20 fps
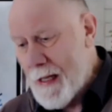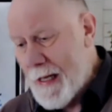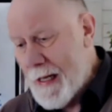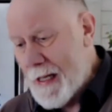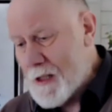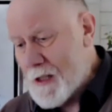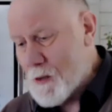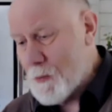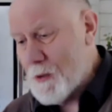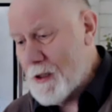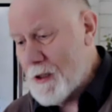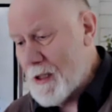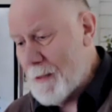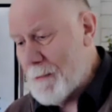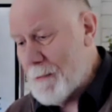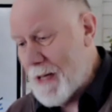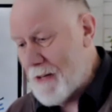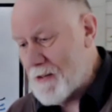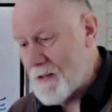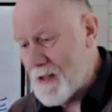It's really
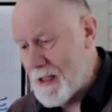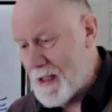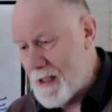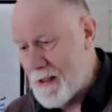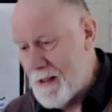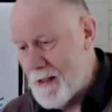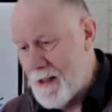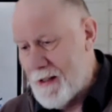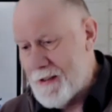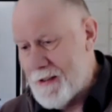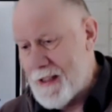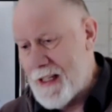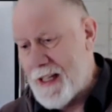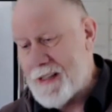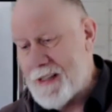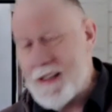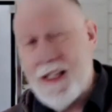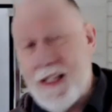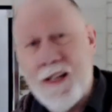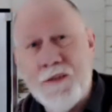about the
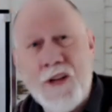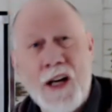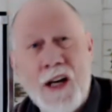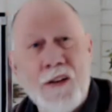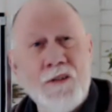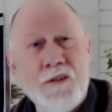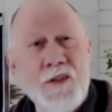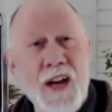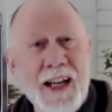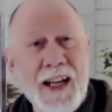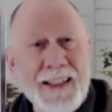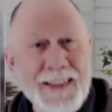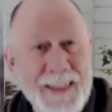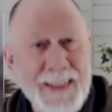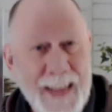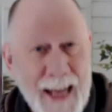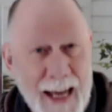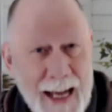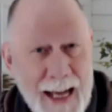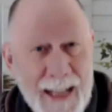idea of our
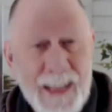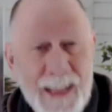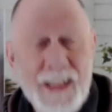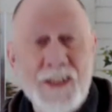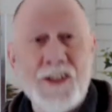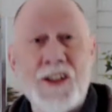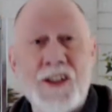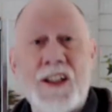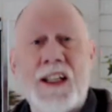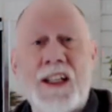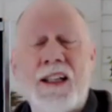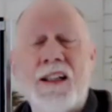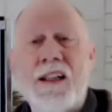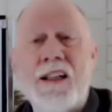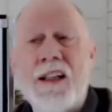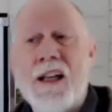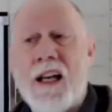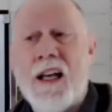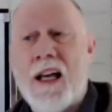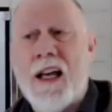vitality.
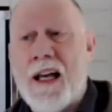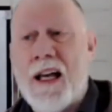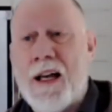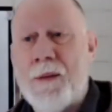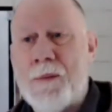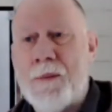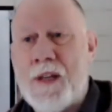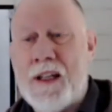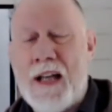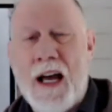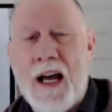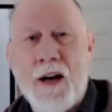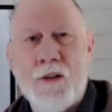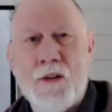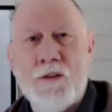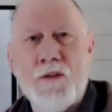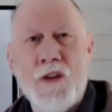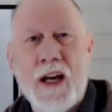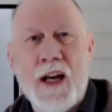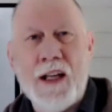And
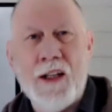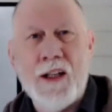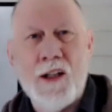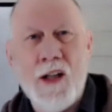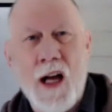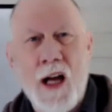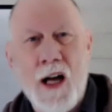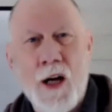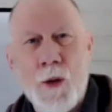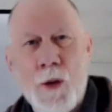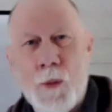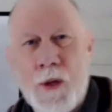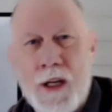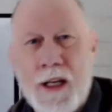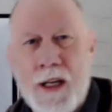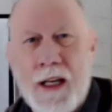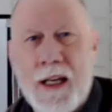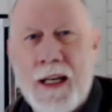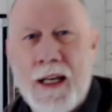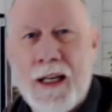how vital are
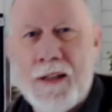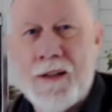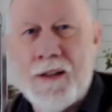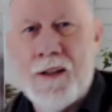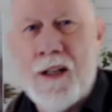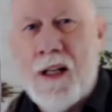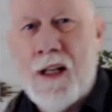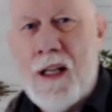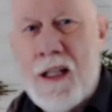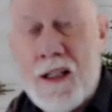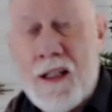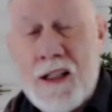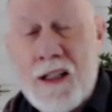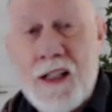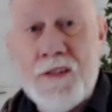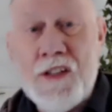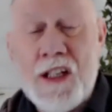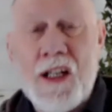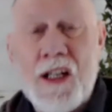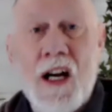we in
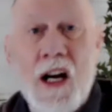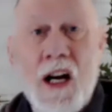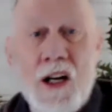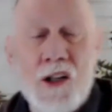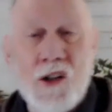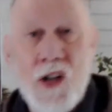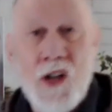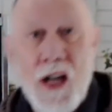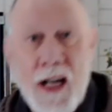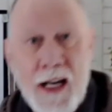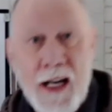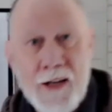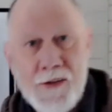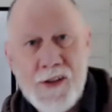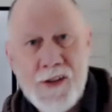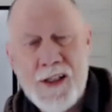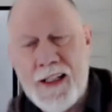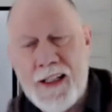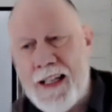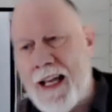living our
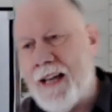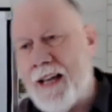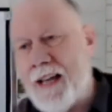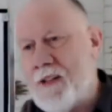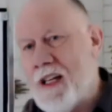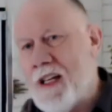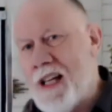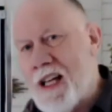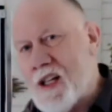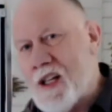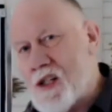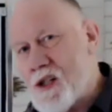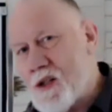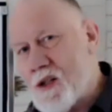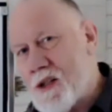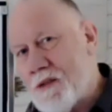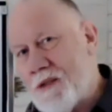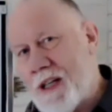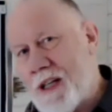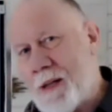lives? And again, it's sort
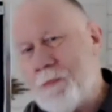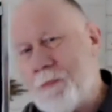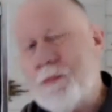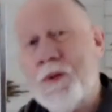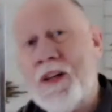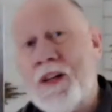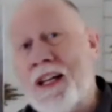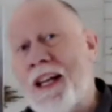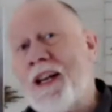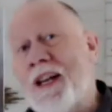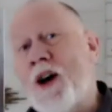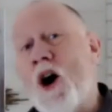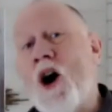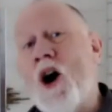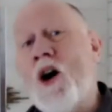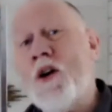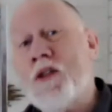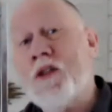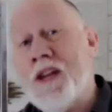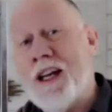of like bringing
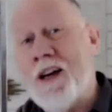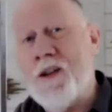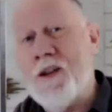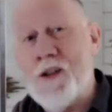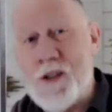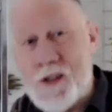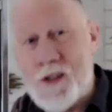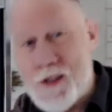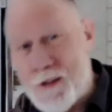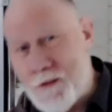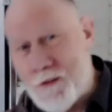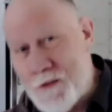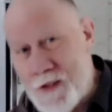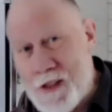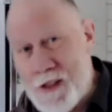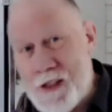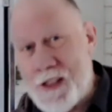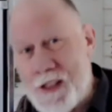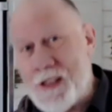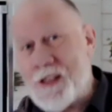all the others, the
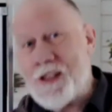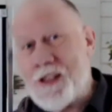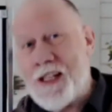physics,